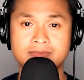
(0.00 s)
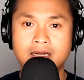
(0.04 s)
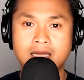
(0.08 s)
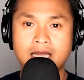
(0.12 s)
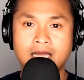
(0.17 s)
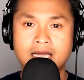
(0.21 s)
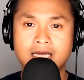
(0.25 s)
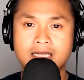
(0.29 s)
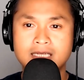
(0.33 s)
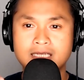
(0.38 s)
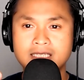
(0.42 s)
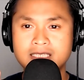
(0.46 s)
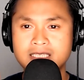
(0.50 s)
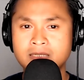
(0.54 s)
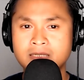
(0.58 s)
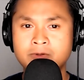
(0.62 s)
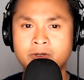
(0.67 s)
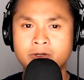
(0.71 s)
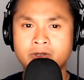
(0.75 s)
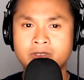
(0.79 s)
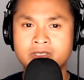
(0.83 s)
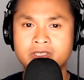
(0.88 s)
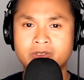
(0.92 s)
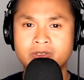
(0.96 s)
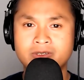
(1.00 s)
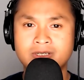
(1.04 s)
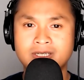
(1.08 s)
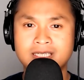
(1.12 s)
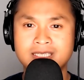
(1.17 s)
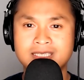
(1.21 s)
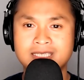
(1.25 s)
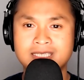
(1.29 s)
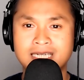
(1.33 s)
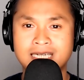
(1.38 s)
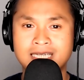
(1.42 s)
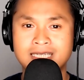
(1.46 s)
These components are listed
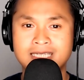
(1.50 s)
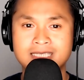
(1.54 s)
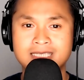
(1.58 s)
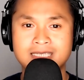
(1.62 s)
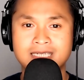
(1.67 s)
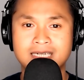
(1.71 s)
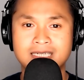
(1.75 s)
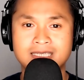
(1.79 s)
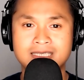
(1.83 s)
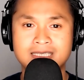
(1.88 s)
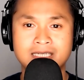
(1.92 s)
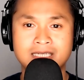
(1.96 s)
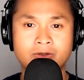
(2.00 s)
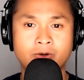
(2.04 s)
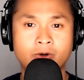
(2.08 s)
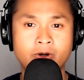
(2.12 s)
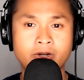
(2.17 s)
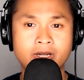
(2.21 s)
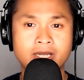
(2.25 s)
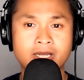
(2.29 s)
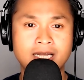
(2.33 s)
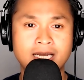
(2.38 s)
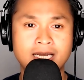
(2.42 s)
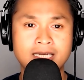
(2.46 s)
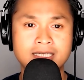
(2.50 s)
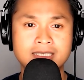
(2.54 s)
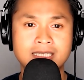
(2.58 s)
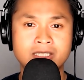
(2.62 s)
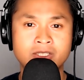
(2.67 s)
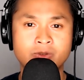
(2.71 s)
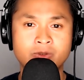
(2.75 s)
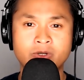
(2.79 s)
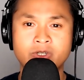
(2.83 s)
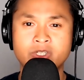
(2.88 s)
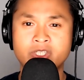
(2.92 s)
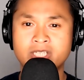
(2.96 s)
and discussed and organized into a
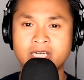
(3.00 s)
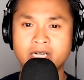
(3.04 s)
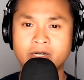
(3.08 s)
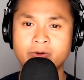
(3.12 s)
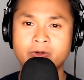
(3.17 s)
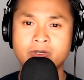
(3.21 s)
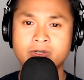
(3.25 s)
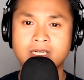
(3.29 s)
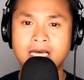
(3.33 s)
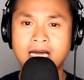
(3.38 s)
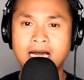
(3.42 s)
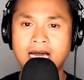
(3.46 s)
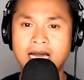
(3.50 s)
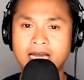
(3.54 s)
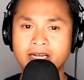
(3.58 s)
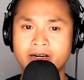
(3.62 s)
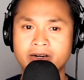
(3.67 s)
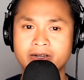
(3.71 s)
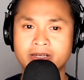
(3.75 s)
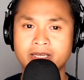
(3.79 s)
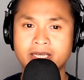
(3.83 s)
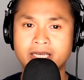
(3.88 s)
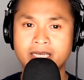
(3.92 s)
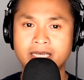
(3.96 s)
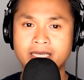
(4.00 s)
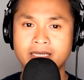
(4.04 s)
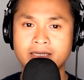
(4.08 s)
general hierarchy,